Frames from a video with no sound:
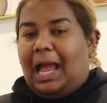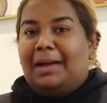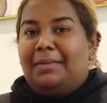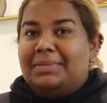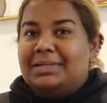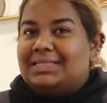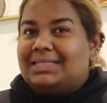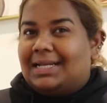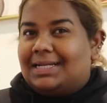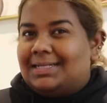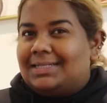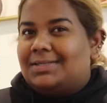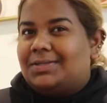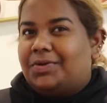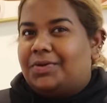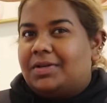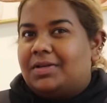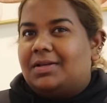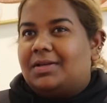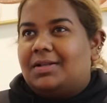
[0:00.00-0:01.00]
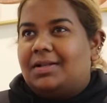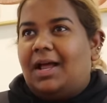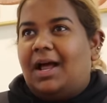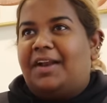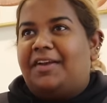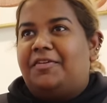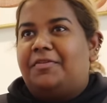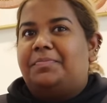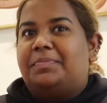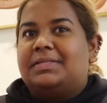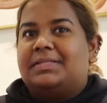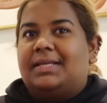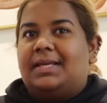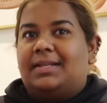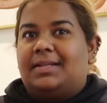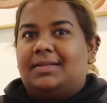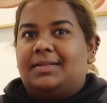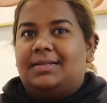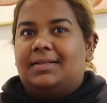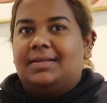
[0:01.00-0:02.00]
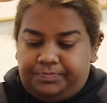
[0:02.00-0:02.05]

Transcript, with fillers: I'm a Satisoru girl, 100%.